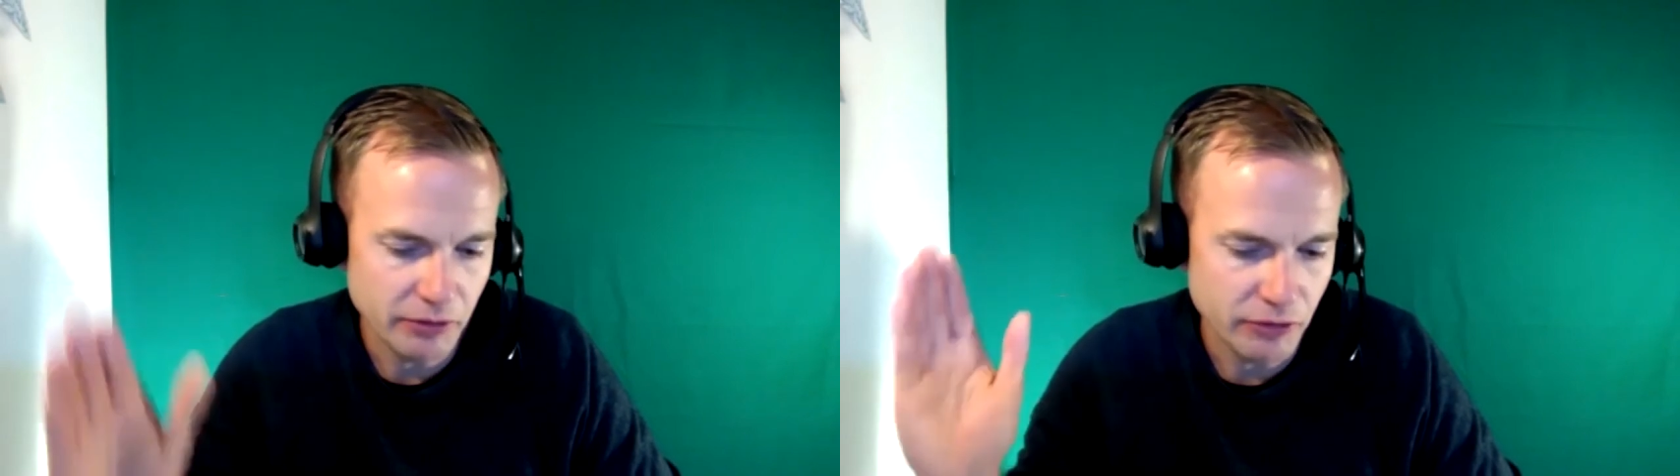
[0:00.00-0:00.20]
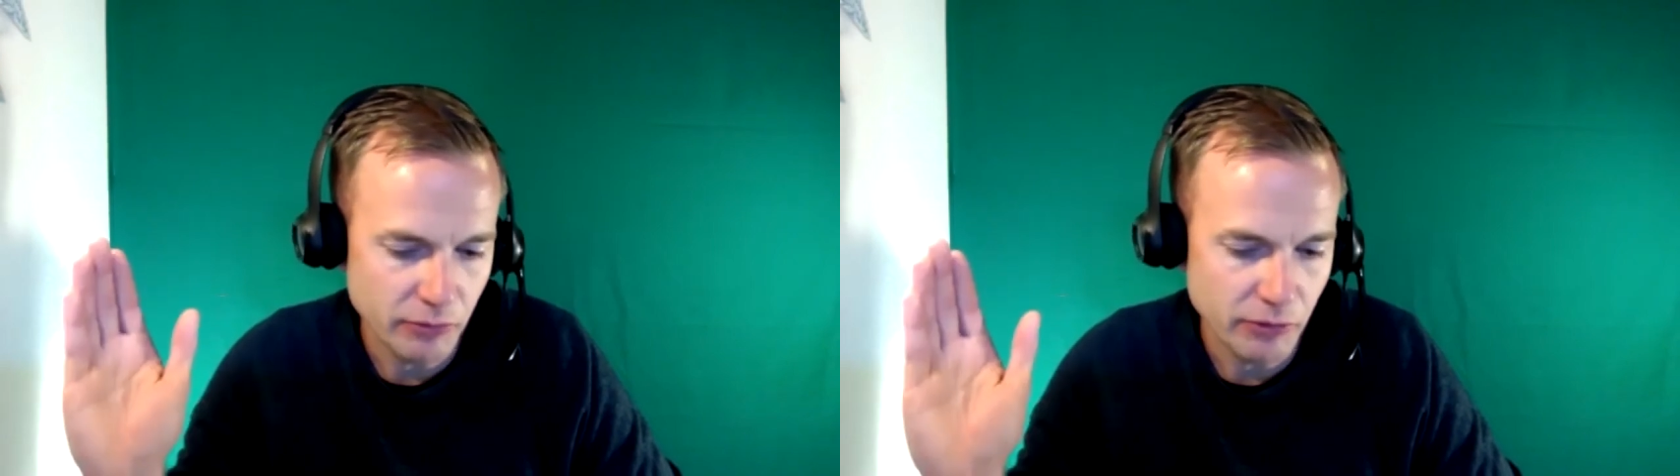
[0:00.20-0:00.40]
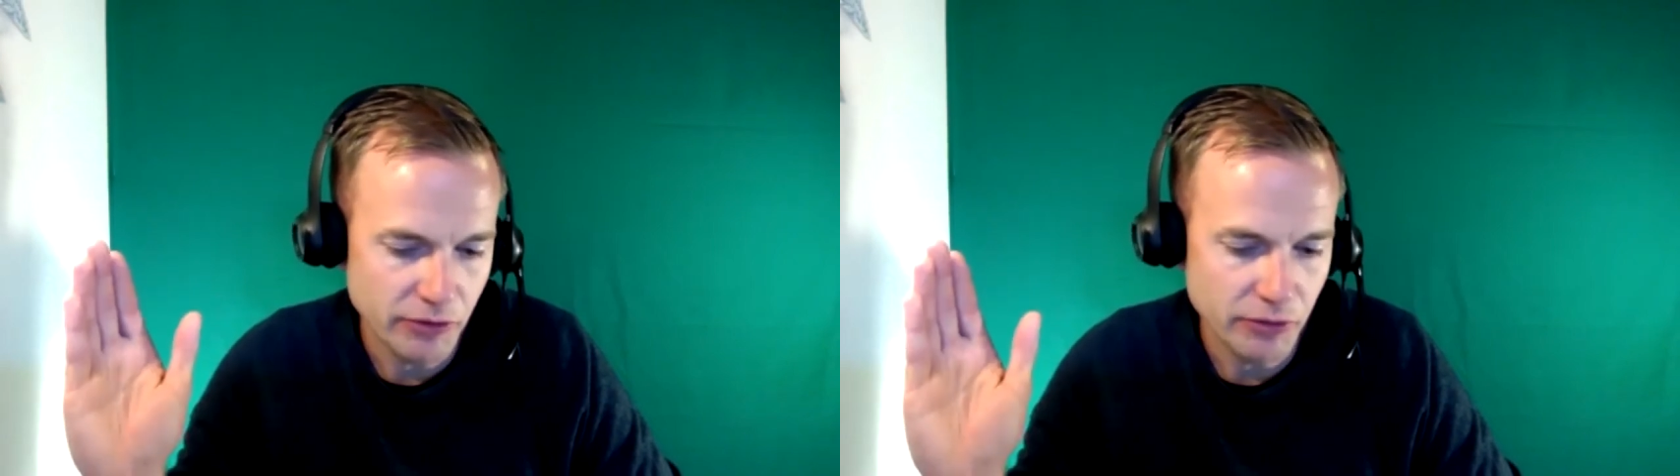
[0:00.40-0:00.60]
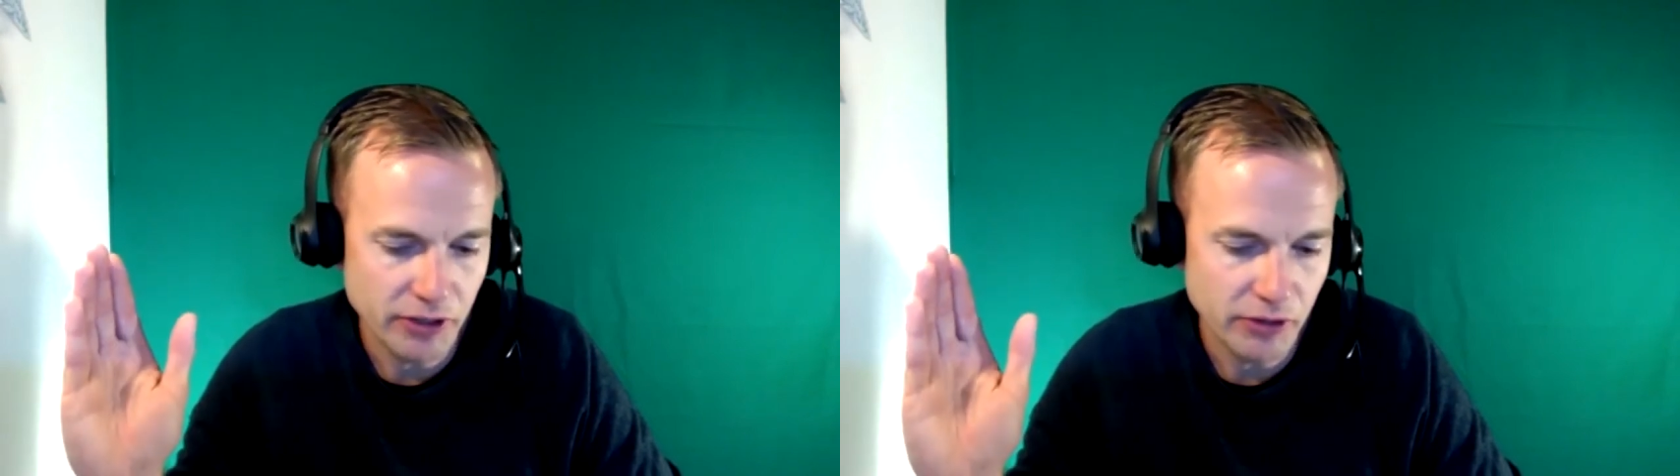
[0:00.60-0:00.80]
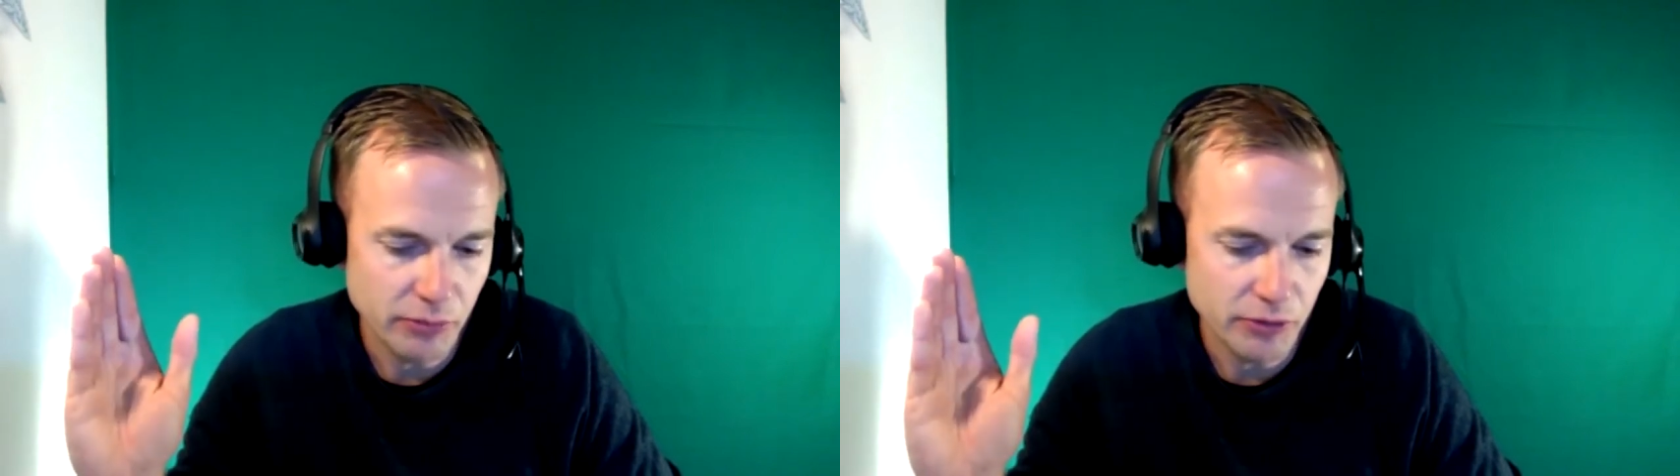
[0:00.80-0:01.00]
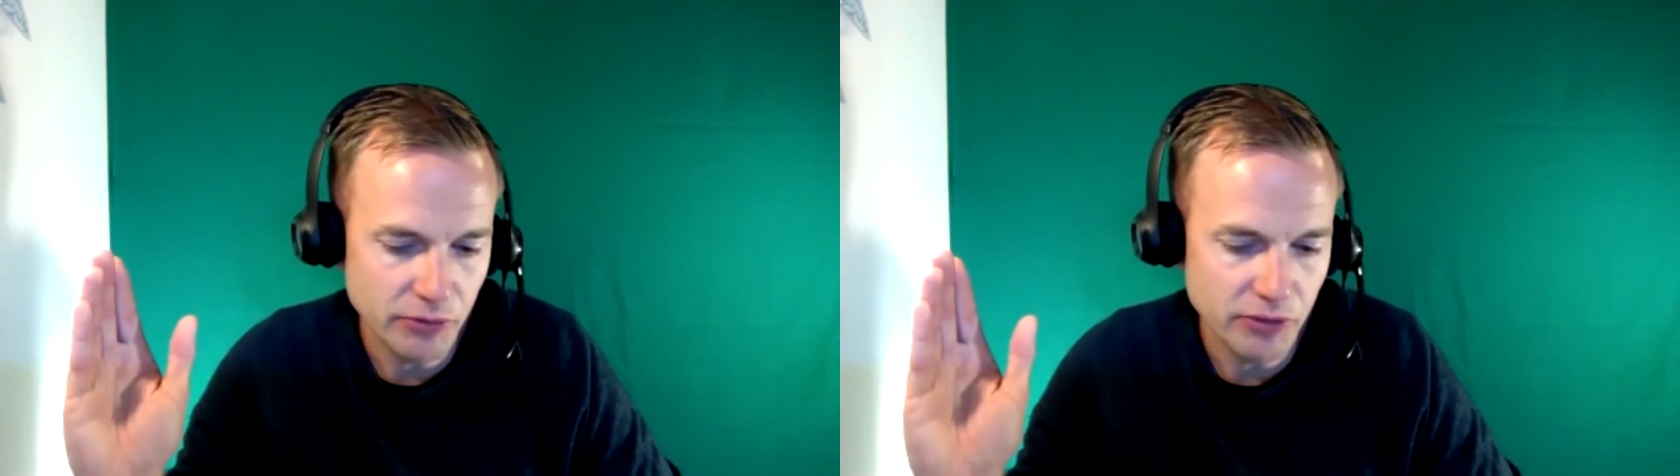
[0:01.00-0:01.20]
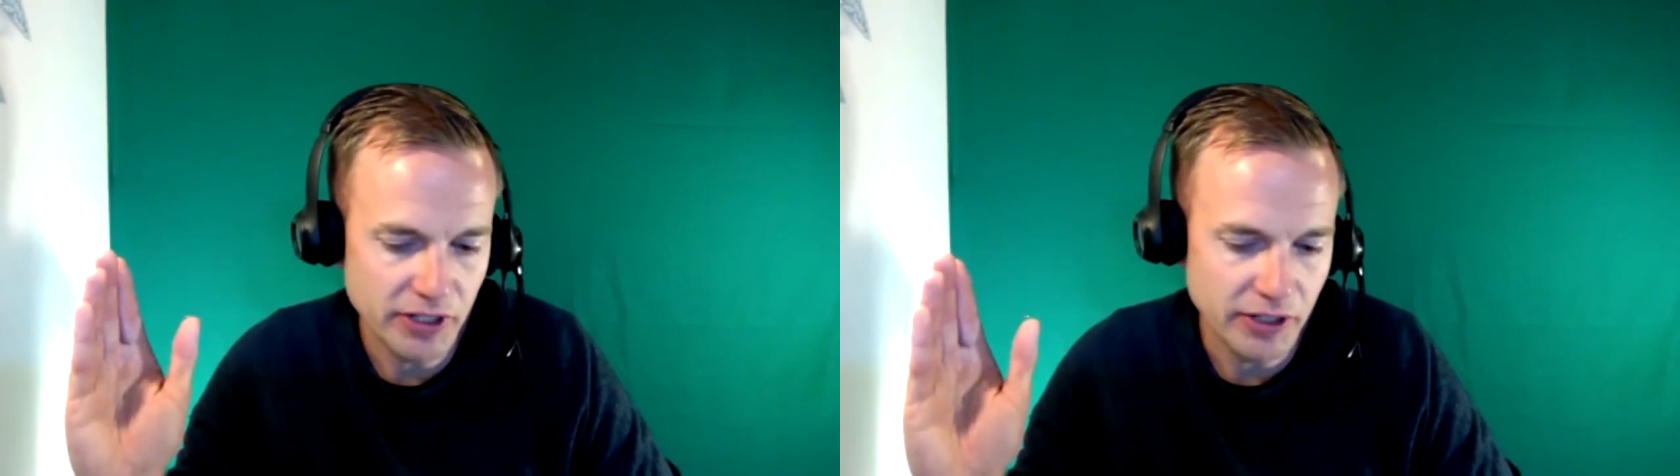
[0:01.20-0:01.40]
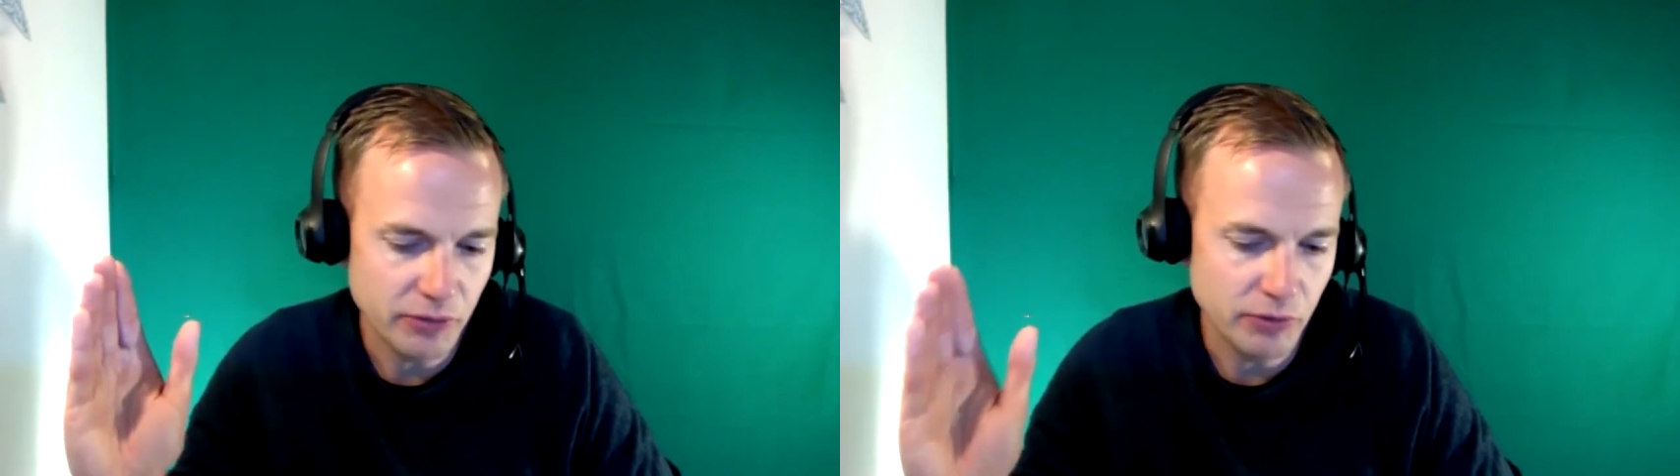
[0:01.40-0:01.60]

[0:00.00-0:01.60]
someone you can communicate